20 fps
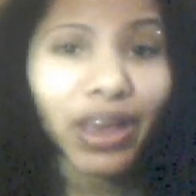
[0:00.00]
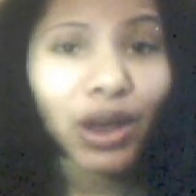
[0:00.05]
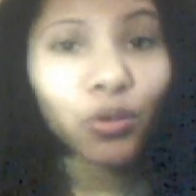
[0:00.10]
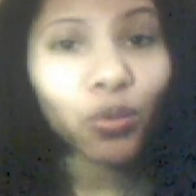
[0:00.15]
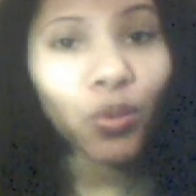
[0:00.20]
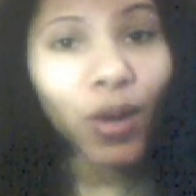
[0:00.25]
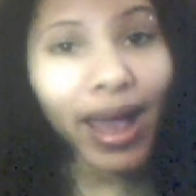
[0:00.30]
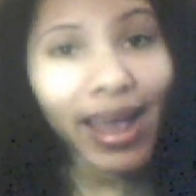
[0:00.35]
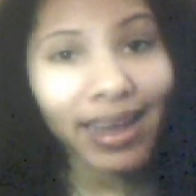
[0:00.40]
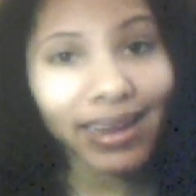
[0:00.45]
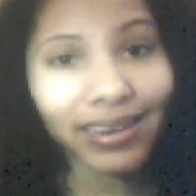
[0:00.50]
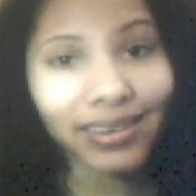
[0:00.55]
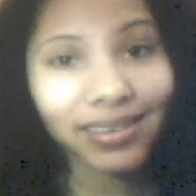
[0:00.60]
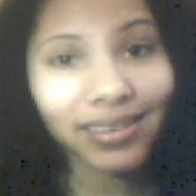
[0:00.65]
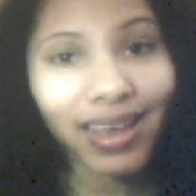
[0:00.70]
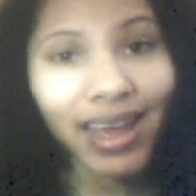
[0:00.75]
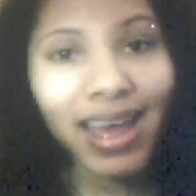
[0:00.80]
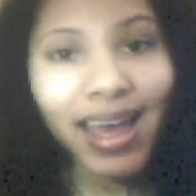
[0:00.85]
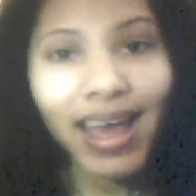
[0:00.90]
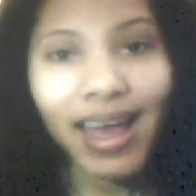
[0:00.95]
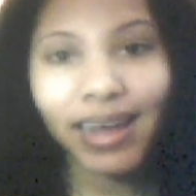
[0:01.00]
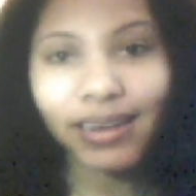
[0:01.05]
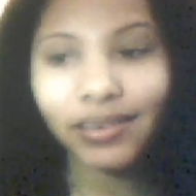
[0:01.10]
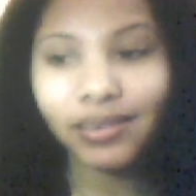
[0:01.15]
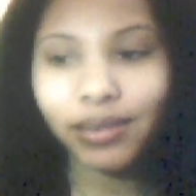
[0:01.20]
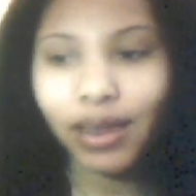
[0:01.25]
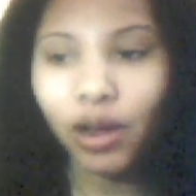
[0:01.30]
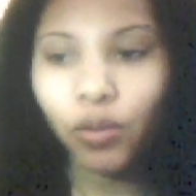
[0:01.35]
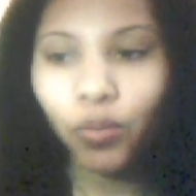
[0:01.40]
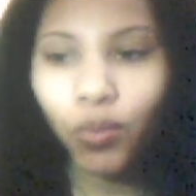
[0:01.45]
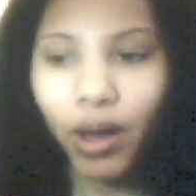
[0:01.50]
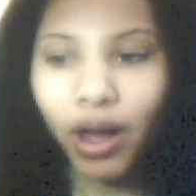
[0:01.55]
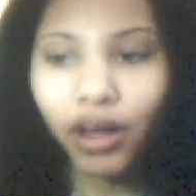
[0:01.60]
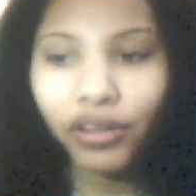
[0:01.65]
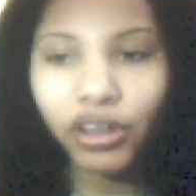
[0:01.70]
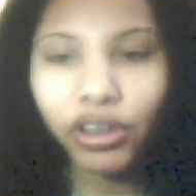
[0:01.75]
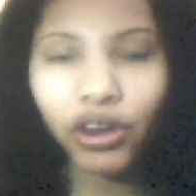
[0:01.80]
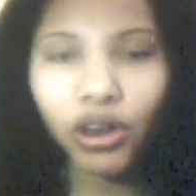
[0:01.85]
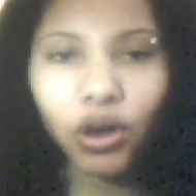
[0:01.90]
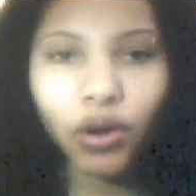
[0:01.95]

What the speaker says: They wait and say, well,